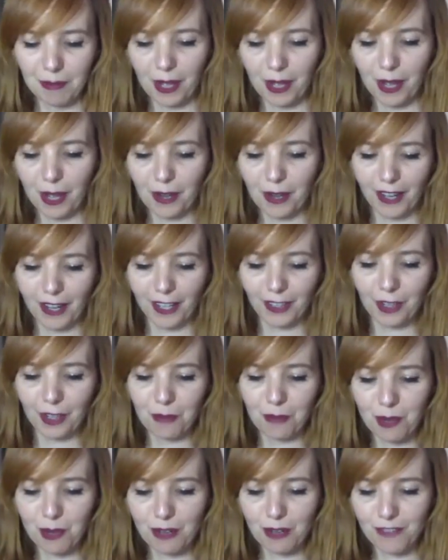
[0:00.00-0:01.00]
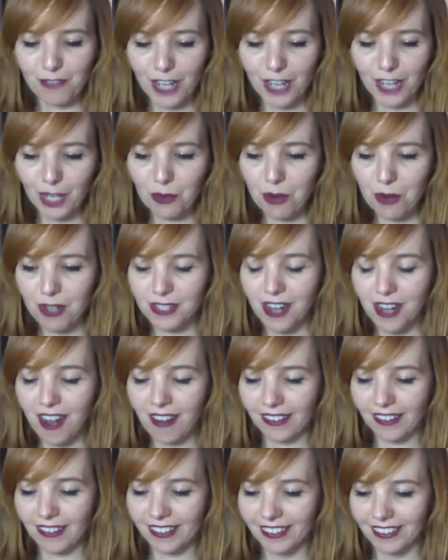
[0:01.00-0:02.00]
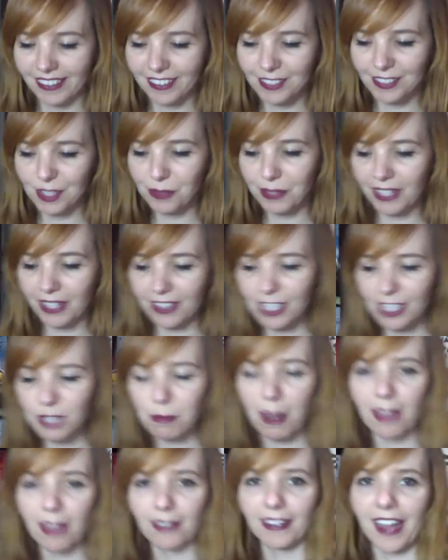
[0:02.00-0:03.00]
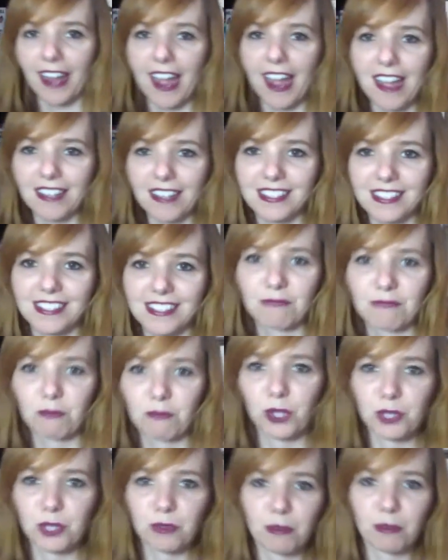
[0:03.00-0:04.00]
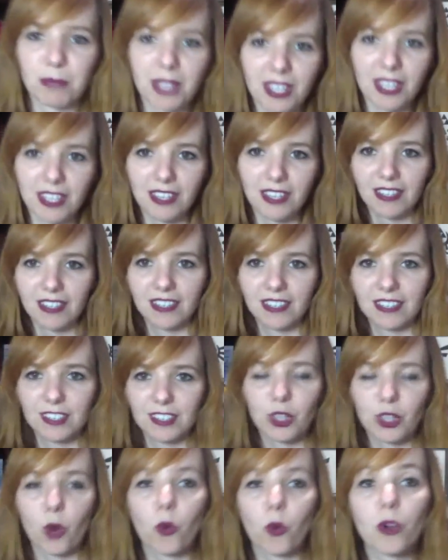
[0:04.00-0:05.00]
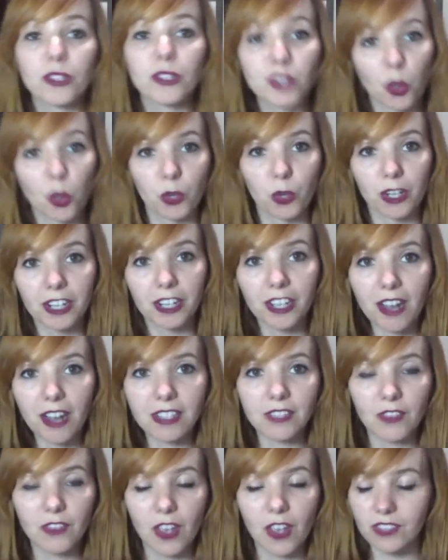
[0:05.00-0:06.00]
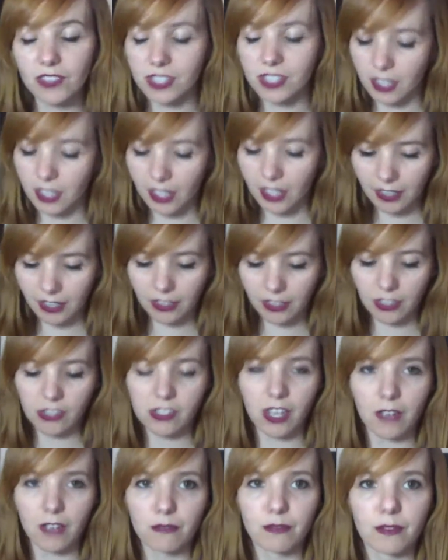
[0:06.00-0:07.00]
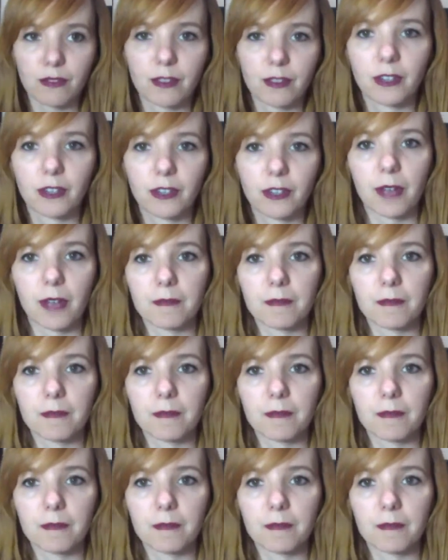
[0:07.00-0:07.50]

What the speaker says: right, no more Infinity War talk until we hit the spoiler cast, which will be don't worry, you guys. If you haven't seen it, you're safe. Okay.